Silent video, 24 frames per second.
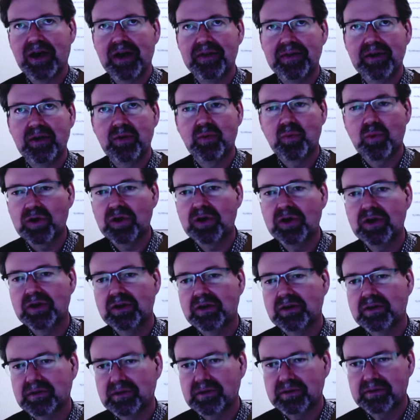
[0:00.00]
there
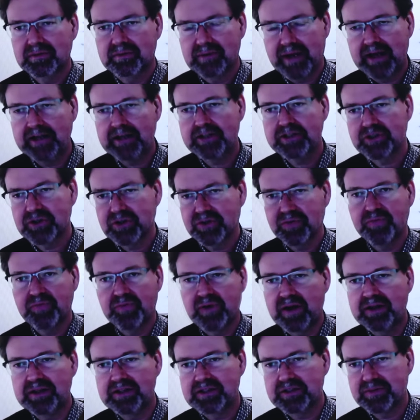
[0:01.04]
were extra
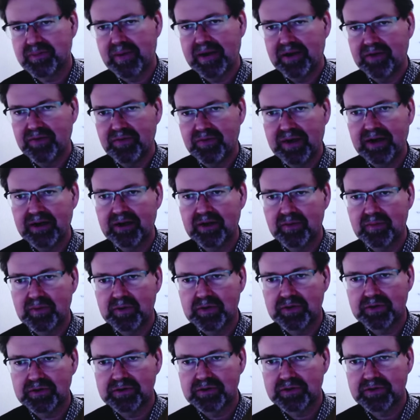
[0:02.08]
funds made
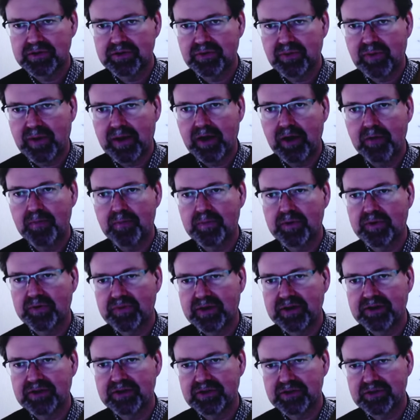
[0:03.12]
available to help
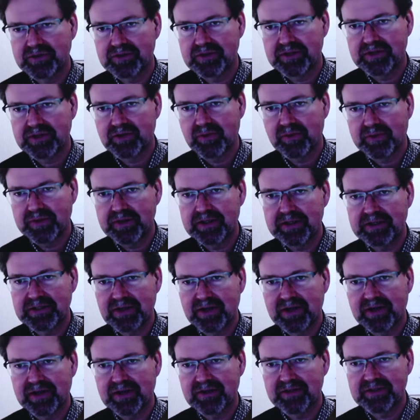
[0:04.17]
professors deal with this
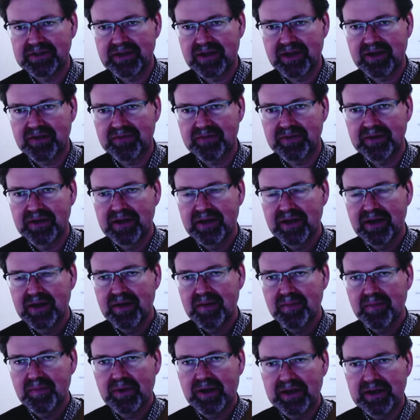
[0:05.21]
kind of stuff.
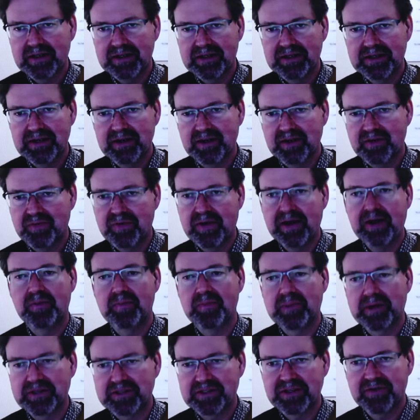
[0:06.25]
But I didn't avail
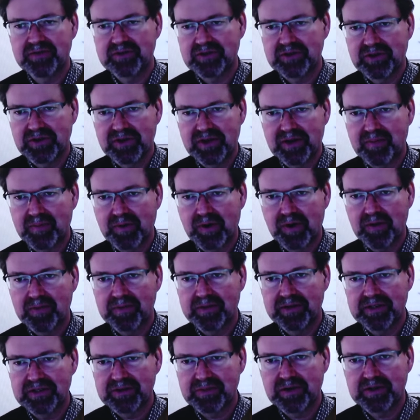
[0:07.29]
myself to them probably
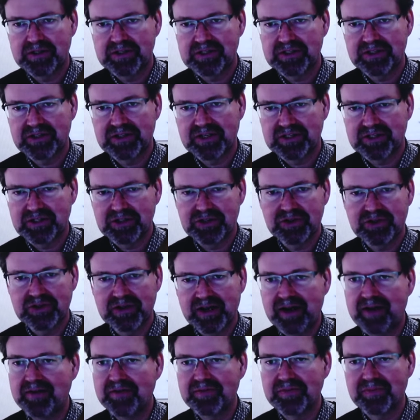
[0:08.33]
as much as I should
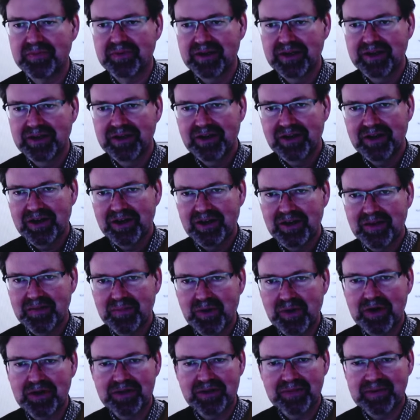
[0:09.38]
have,
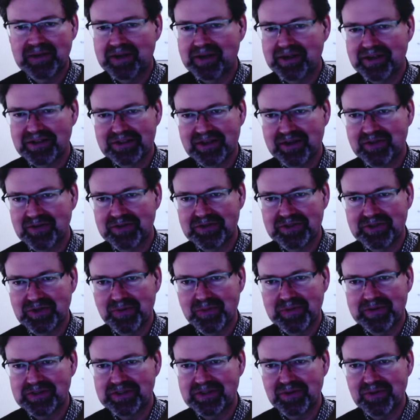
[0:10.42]
partly because I was so
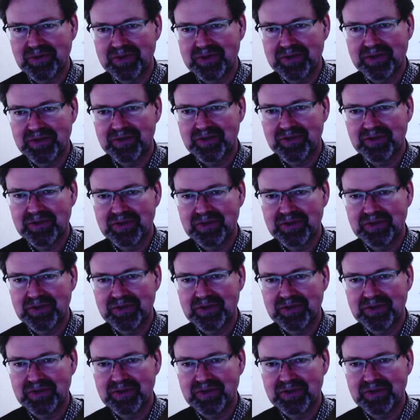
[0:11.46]
busy with other